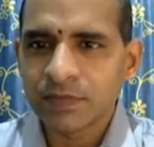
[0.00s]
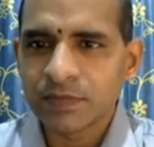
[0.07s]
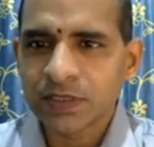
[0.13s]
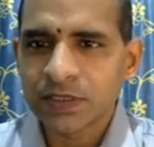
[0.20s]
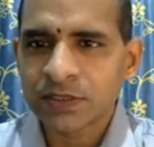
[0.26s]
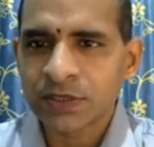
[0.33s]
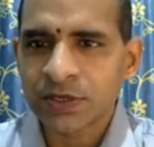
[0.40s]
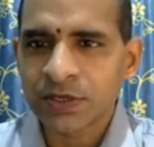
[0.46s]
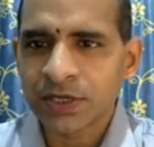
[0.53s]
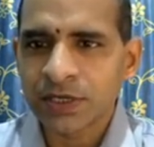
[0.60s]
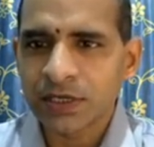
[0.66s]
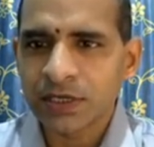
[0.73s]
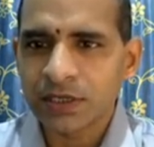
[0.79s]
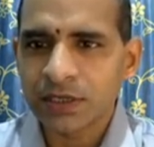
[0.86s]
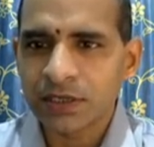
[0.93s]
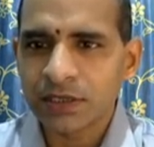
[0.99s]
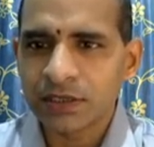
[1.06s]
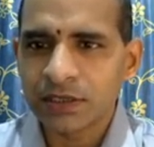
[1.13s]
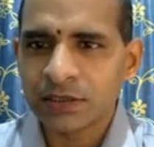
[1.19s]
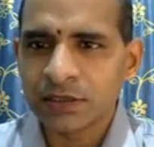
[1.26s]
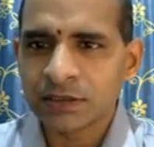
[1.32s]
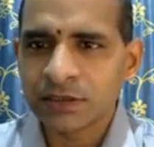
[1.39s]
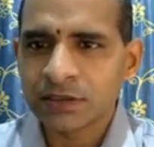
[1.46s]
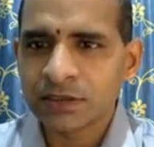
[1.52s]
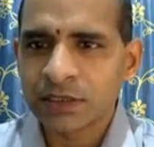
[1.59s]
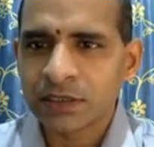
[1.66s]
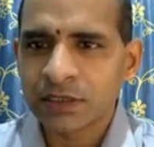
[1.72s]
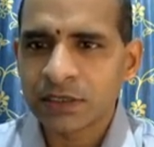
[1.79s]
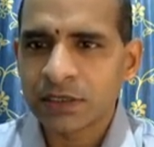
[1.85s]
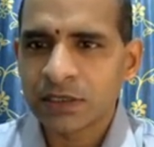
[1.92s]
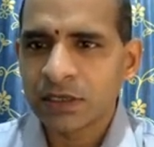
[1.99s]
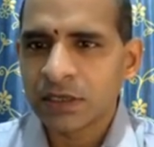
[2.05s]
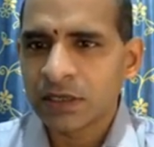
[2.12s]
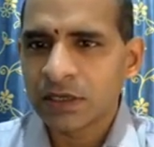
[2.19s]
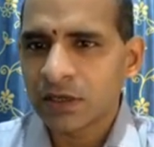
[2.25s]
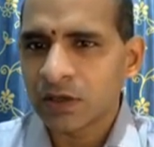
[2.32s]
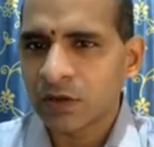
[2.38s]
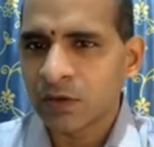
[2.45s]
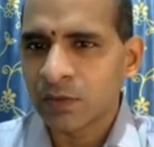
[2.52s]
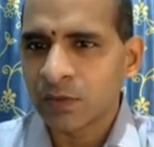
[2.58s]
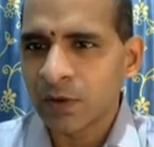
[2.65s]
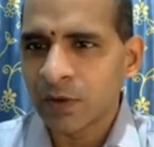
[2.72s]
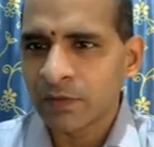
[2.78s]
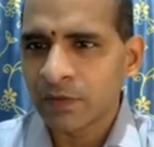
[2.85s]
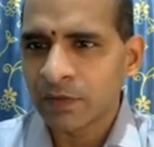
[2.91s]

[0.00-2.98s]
String is group of